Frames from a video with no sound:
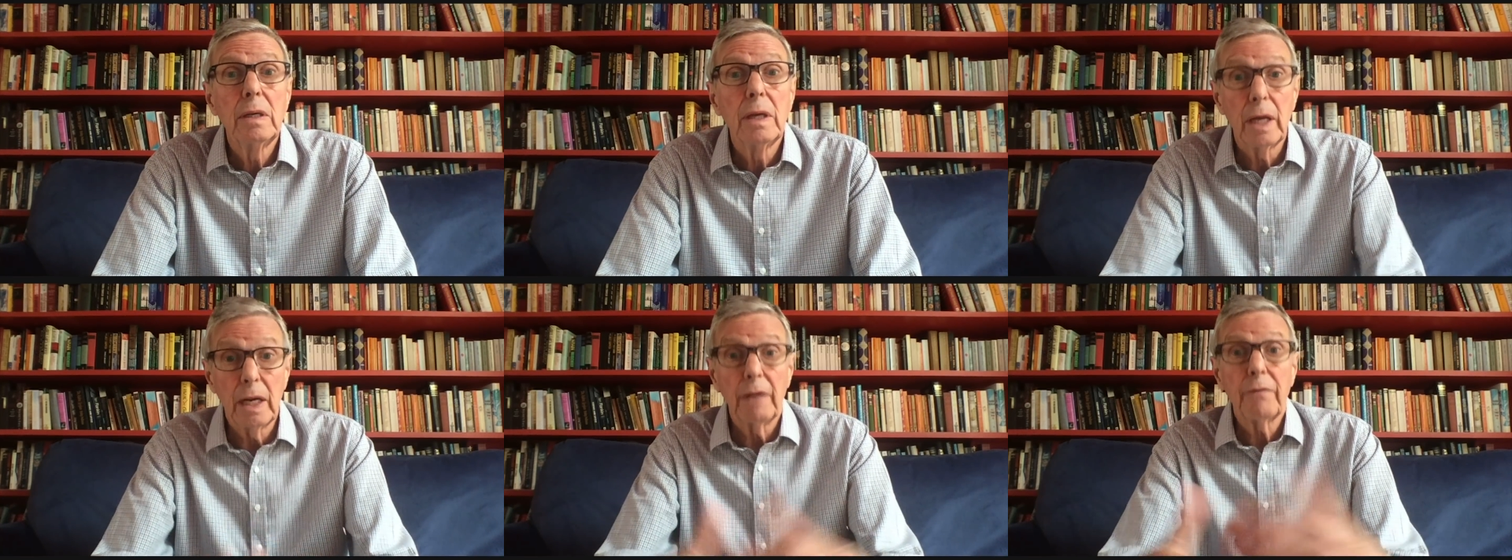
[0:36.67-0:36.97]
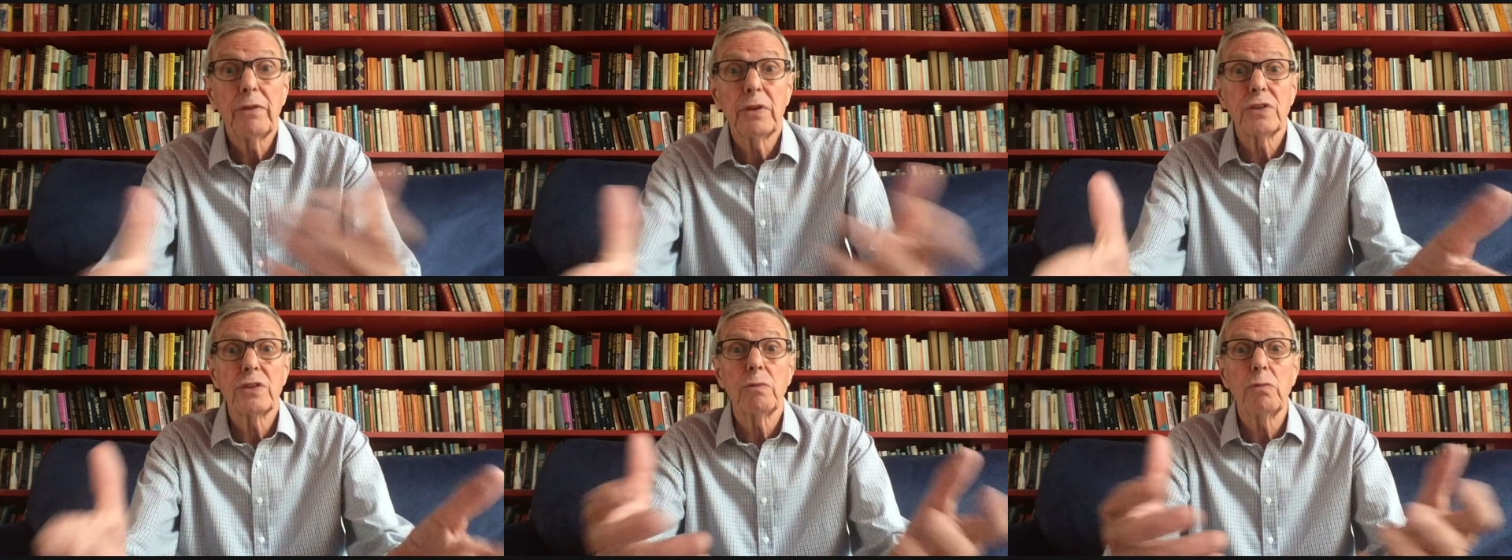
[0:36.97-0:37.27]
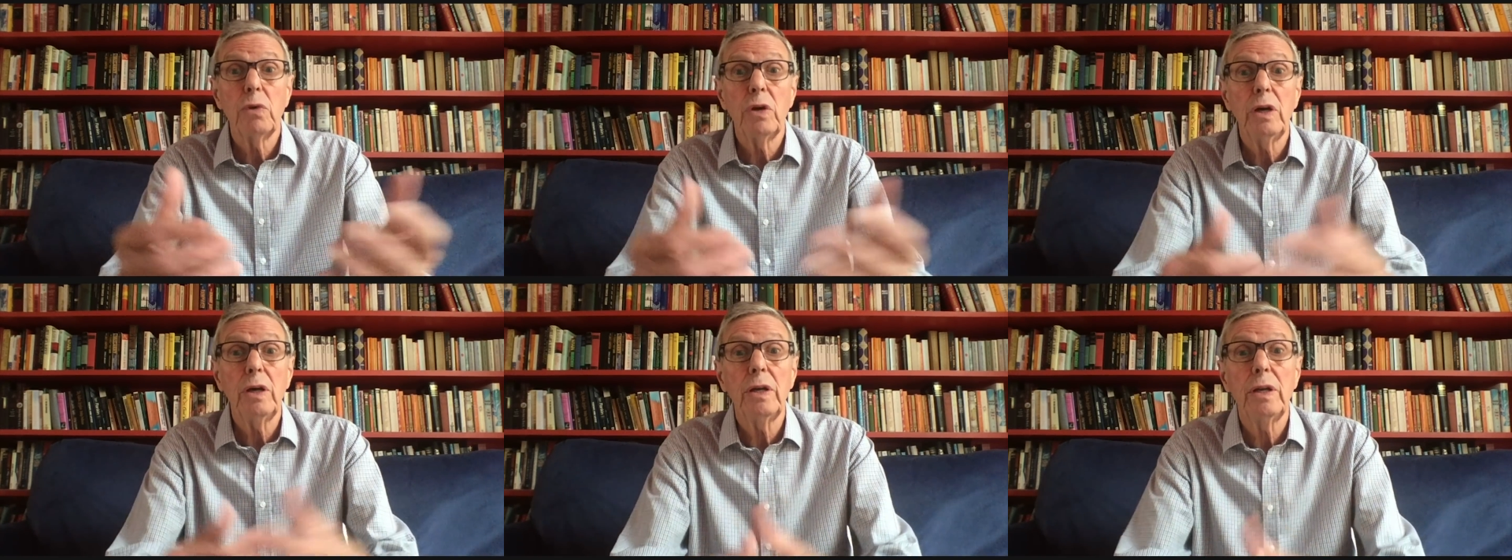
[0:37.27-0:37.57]
And if there's a
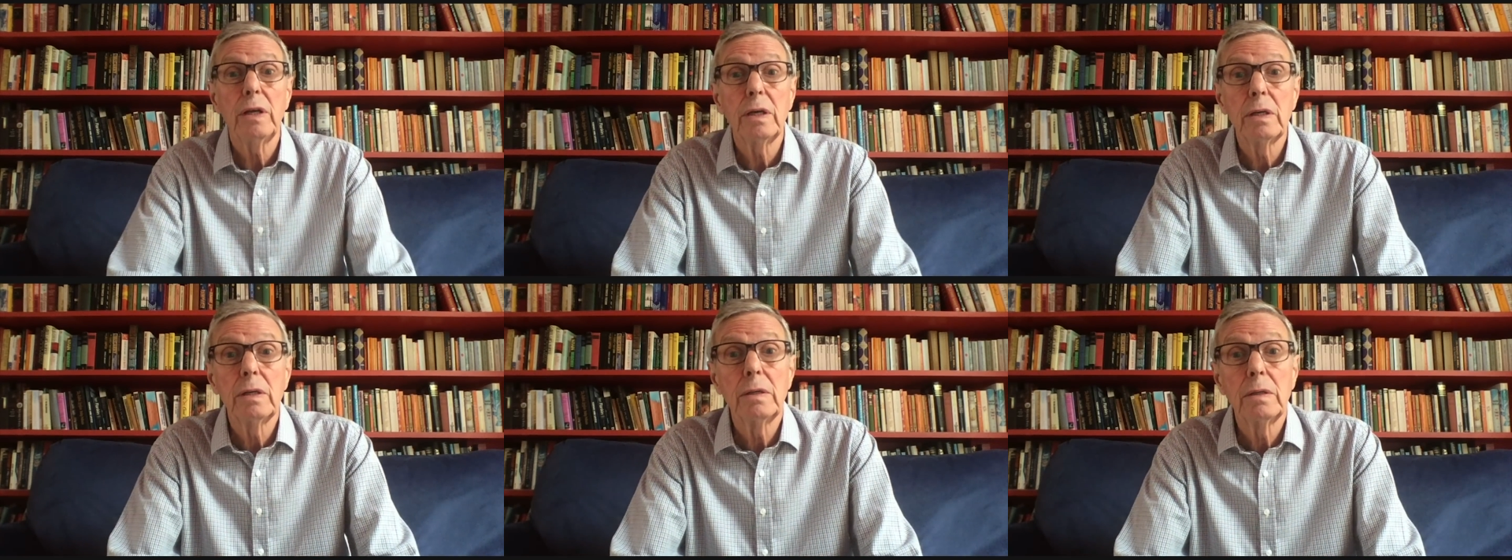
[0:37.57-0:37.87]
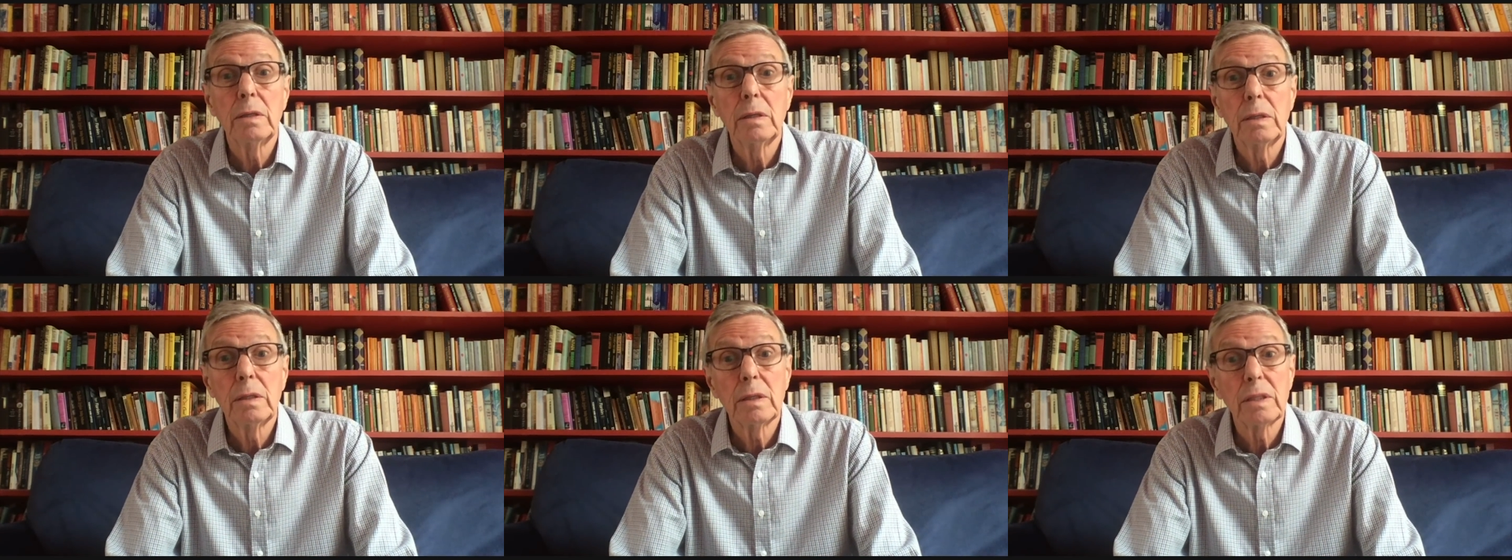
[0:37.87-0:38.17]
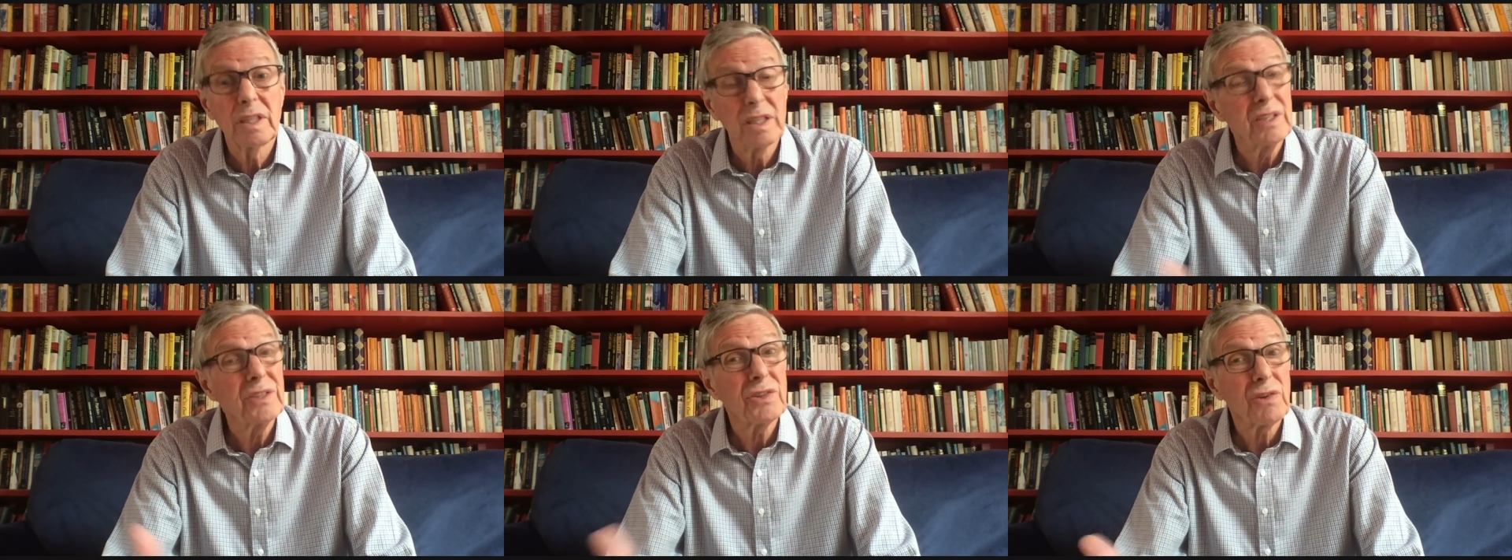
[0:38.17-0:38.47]
word
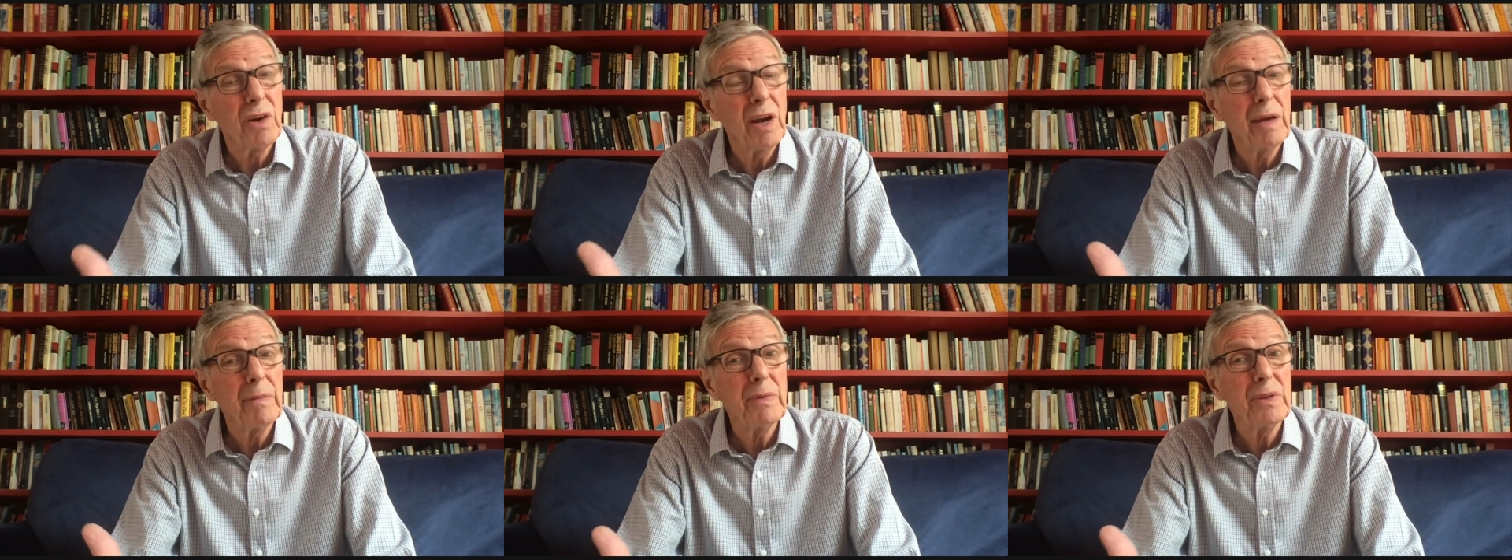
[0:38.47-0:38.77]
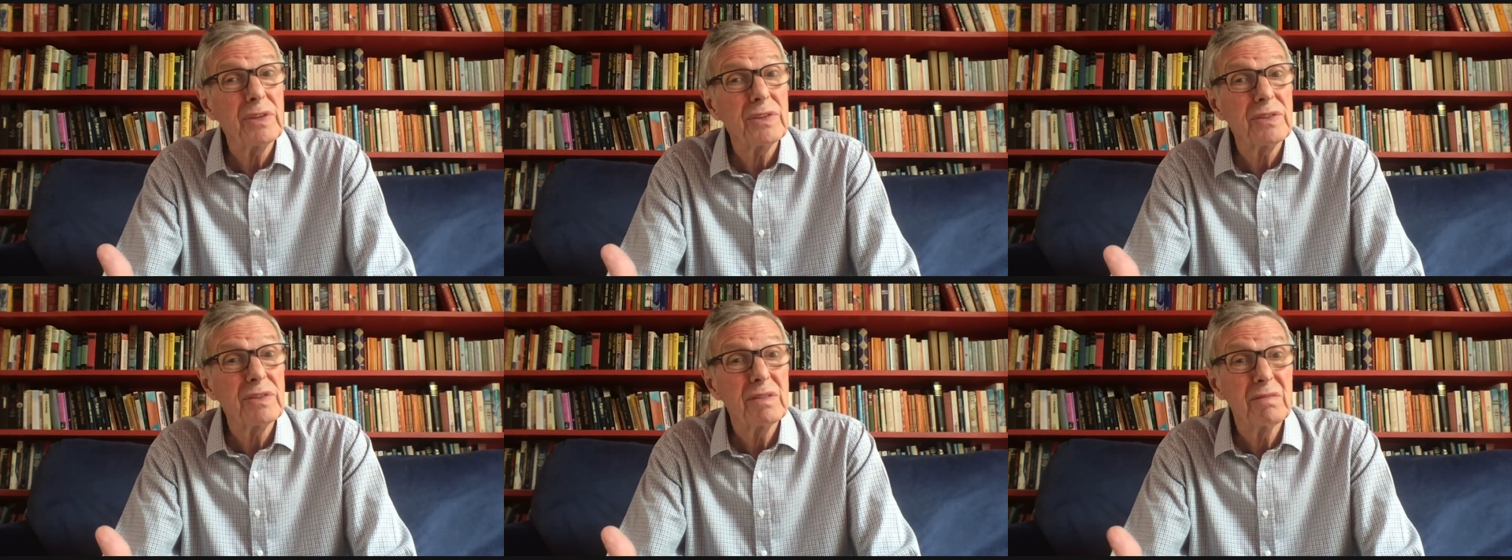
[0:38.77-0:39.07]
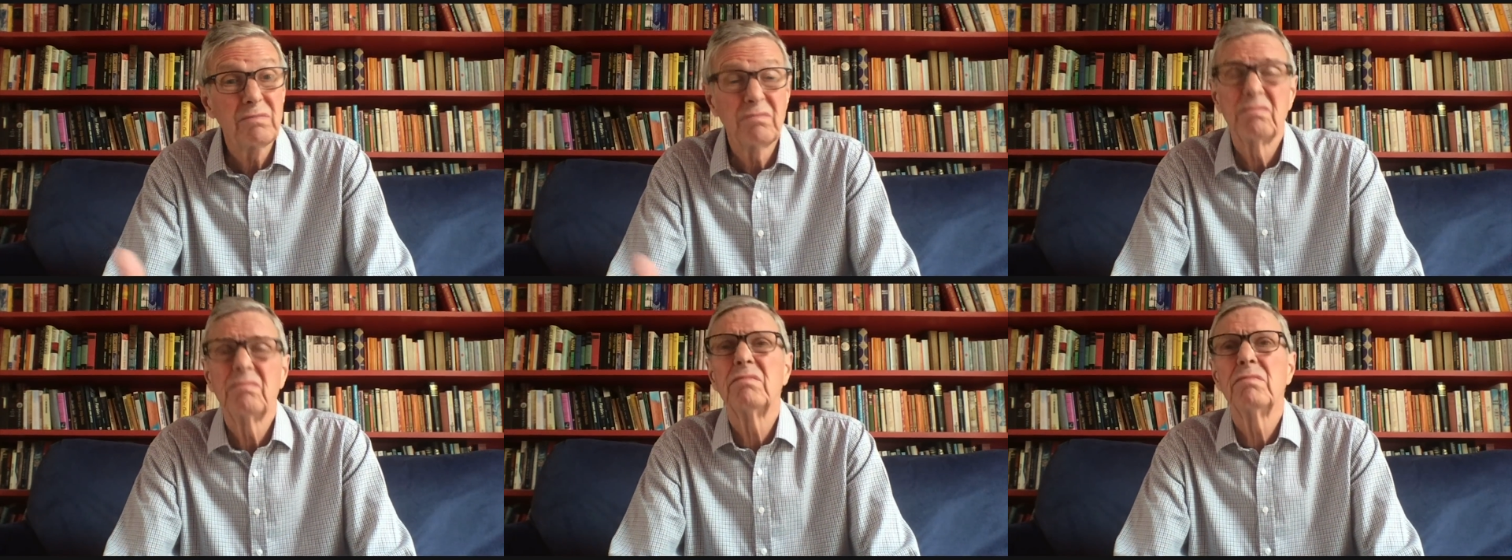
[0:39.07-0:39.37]
to describe this,
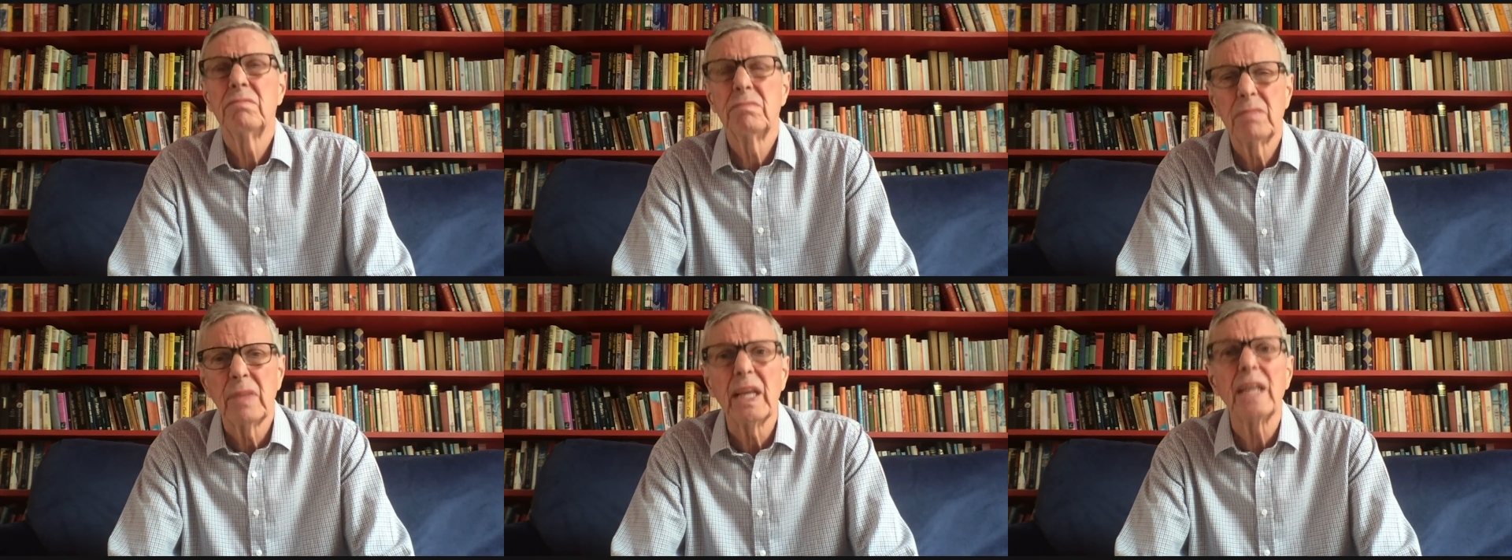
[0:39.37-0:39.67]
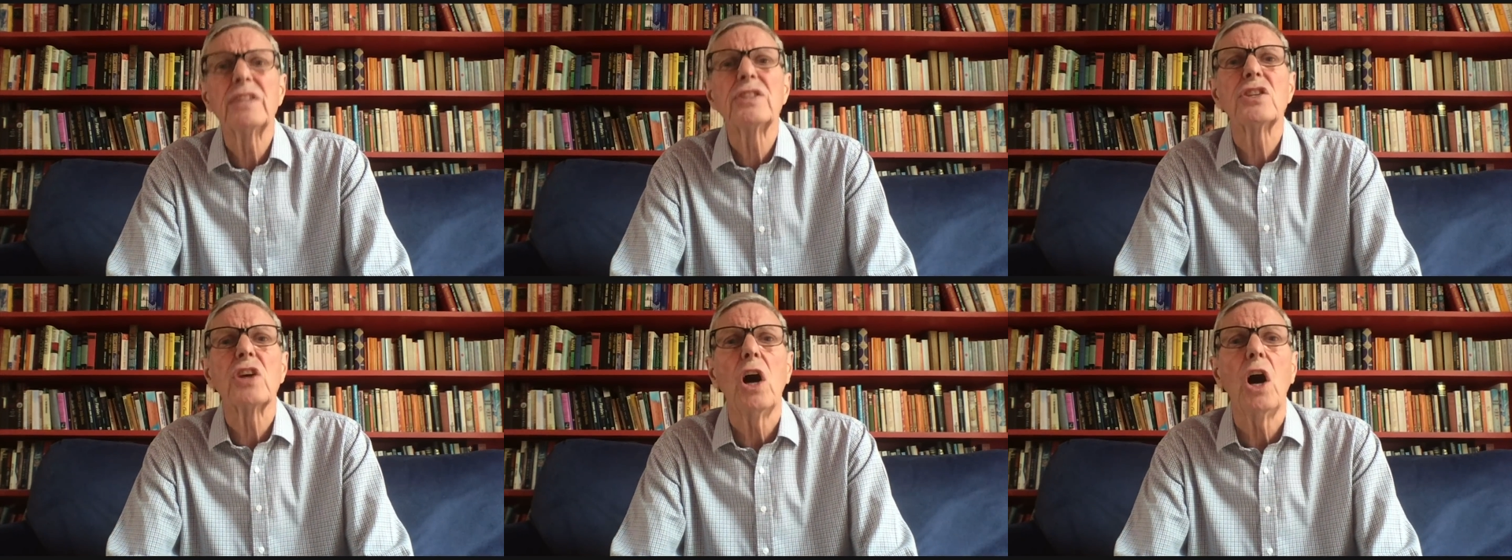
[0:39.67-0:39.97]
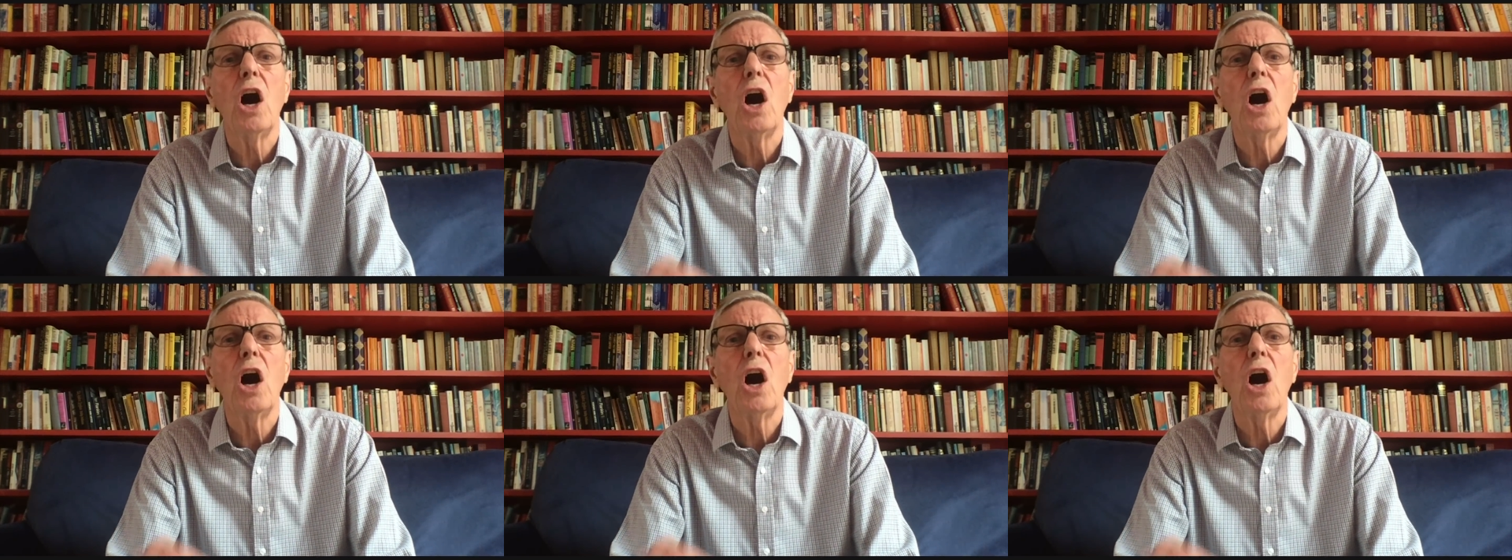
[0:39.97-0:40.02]
it's